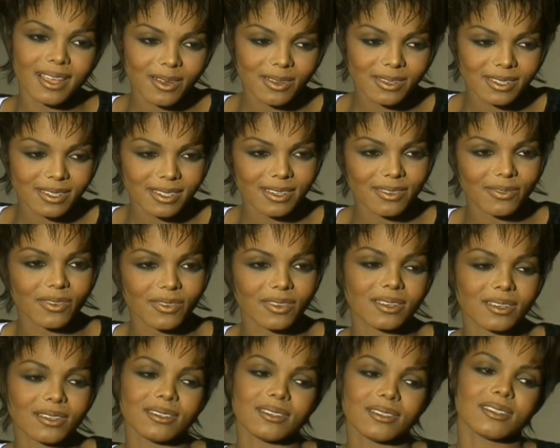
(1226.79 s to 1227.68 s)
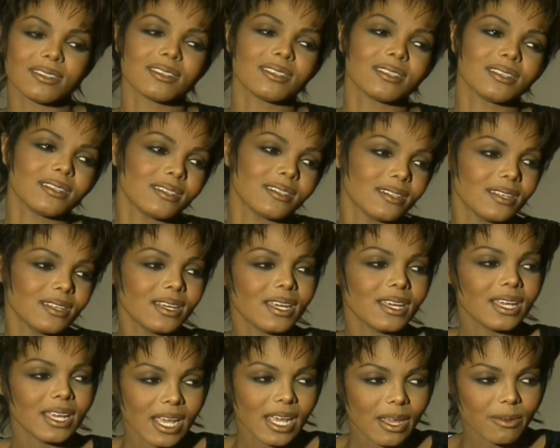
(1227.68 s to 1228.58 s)
That was difficult, and
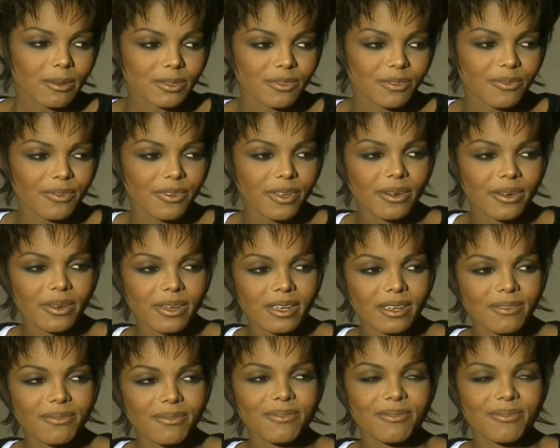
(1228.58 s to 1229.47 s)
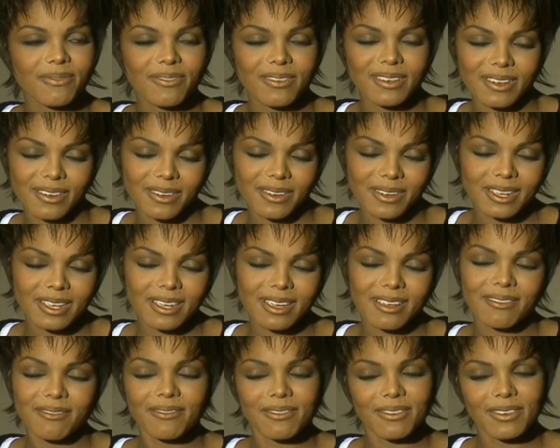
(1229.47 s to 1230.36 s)
it was very,
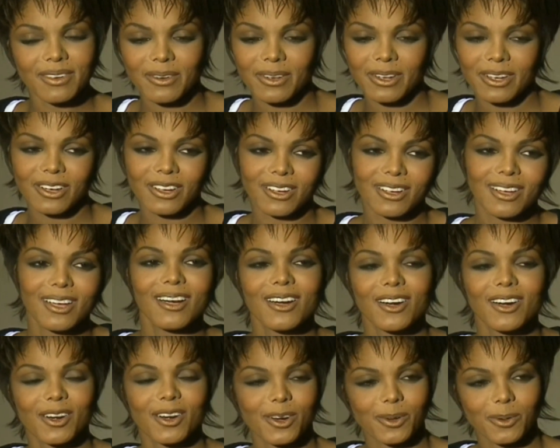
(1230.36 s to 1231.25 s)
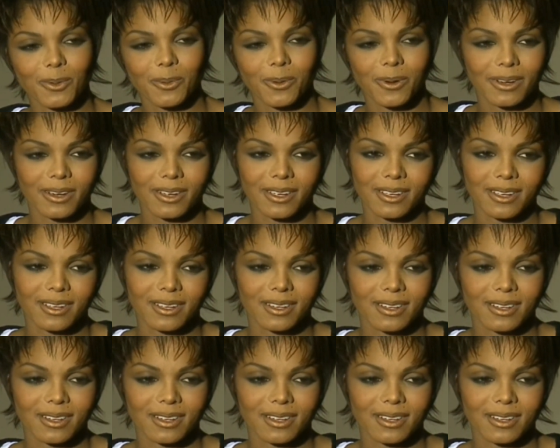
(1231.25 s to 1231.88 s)
very, very hard work,